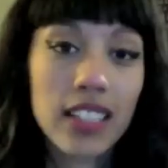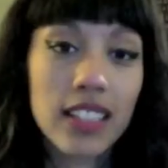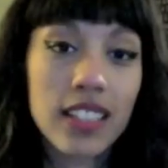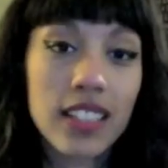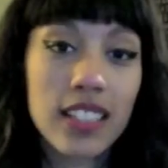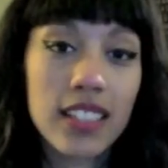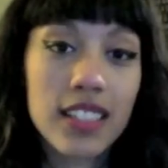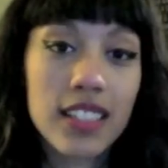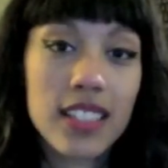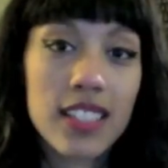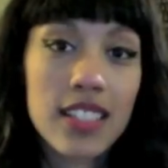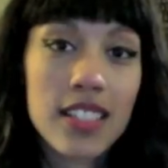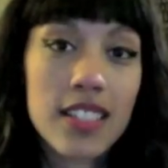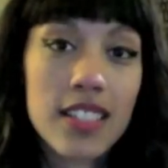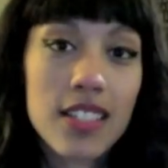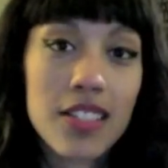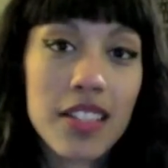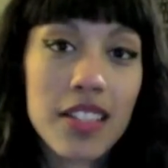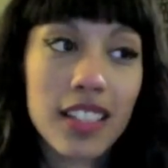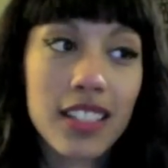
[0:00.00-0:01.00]

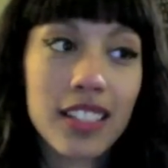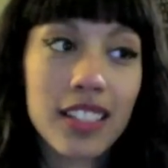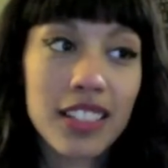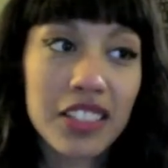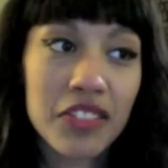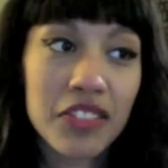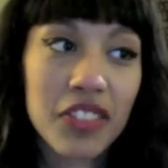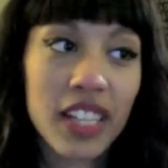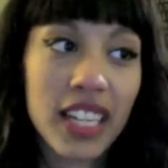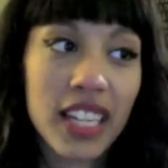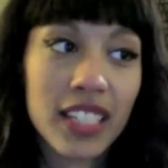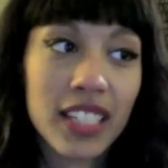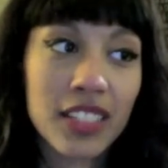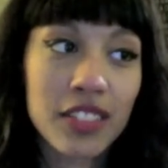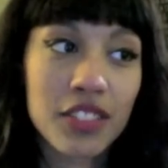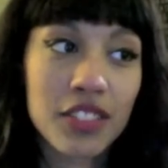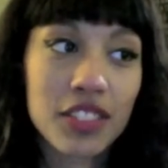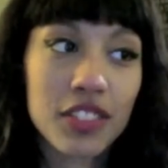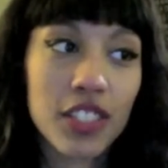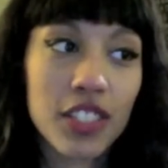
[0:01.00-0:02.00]
This
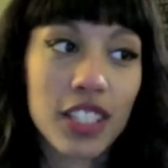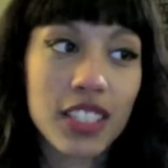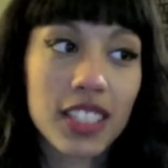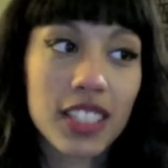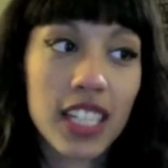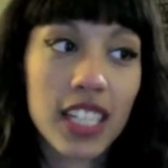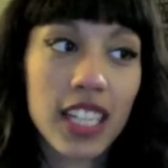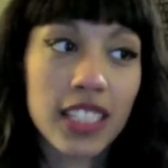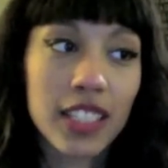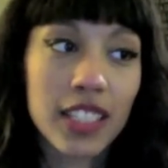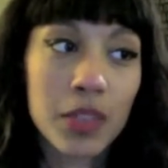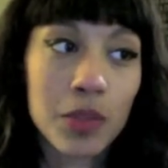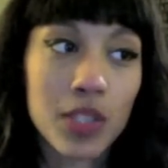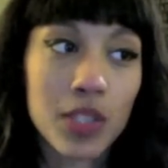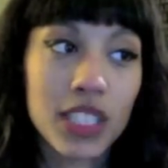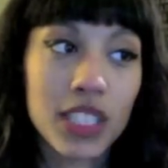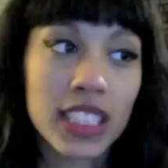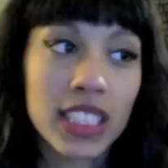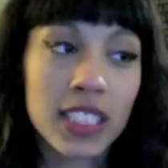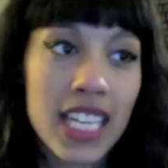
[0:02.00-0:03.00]
cliffhanger is not the kind I
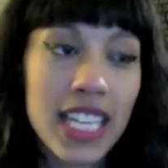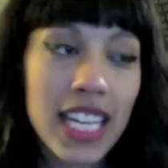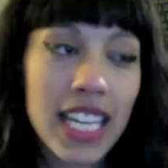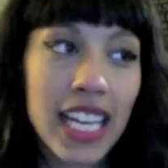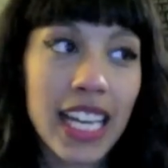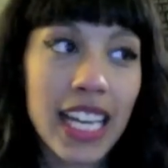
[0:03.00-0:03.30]
wanted.